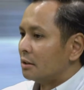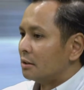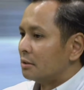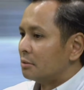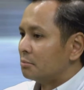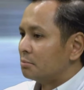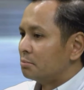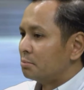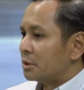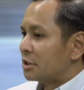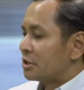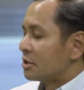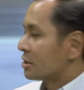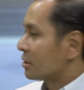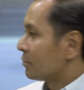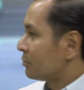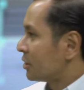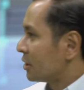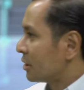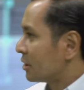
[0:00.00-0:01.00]
purchase
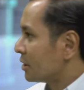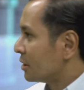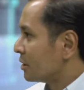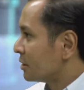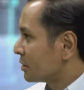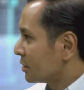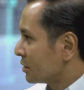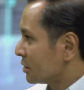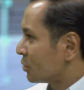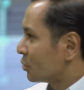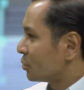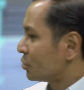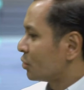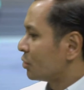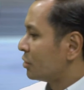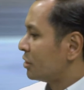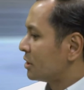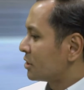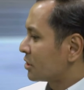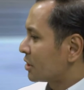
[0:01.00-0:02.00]
of tickets is also
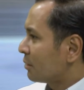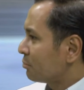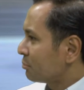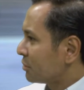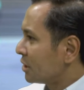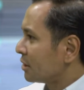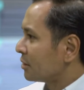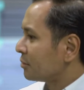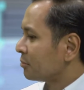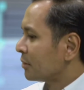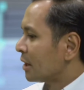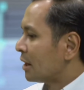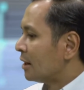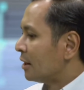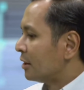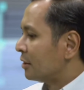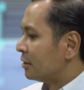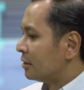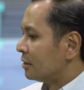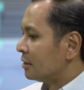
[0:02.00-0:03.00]
disrupting
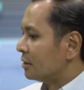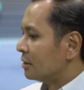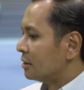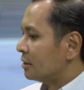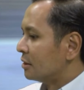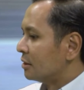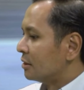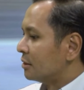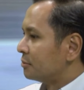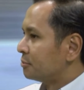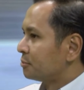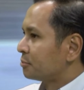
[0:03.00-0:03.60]
the